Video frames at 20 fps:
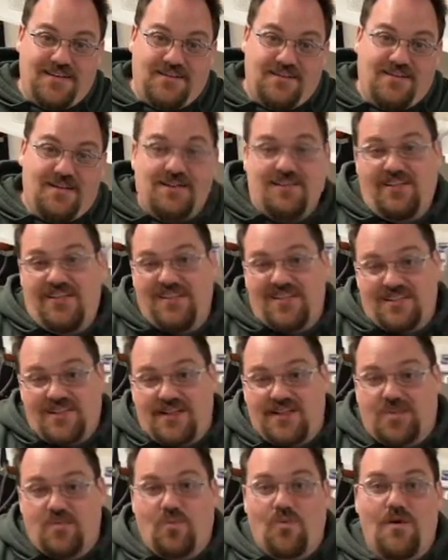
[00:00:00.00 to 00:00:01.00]
Luckily, it's
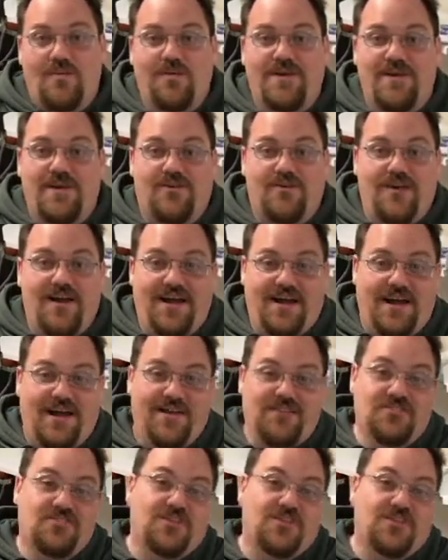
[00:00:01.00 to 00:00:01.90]
nice and warm in here right now,